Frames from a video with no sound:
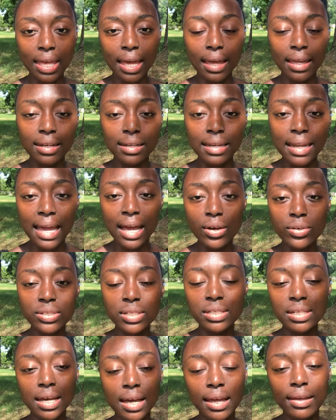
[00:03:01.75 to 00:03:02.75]
that now's
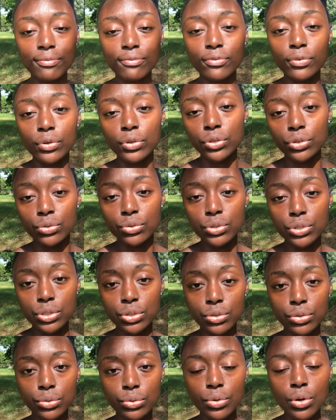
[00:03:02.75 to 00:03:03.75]
the time for you
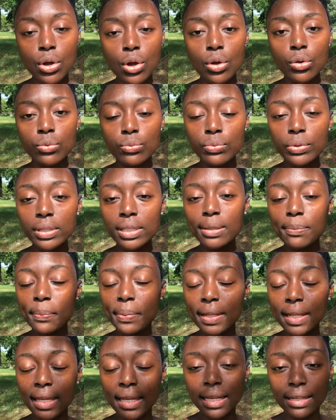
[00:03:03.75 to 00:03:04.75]
to really
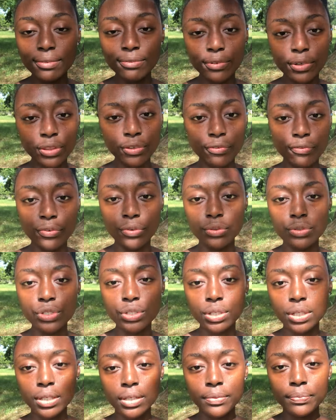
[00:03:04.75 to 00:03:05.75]
plan for the
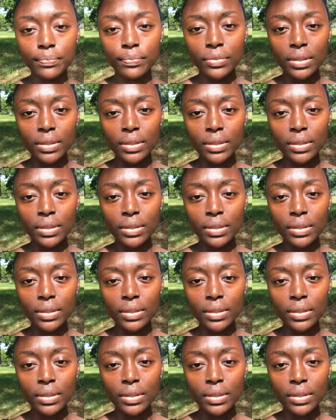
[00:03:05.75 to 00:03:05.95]
future.